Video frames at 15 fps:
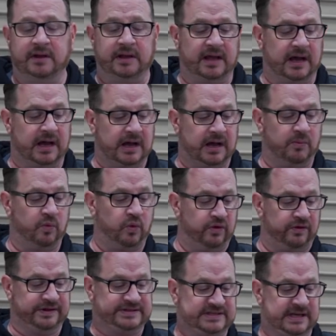will
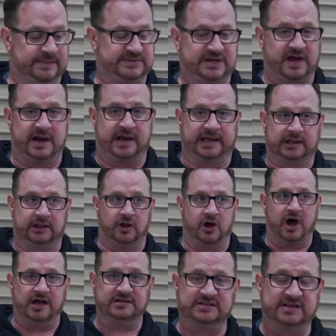the tips kind of get
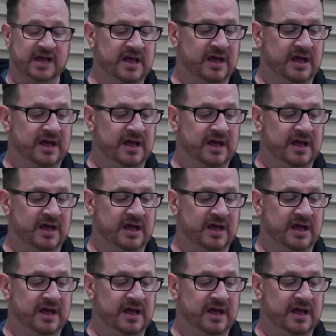lost?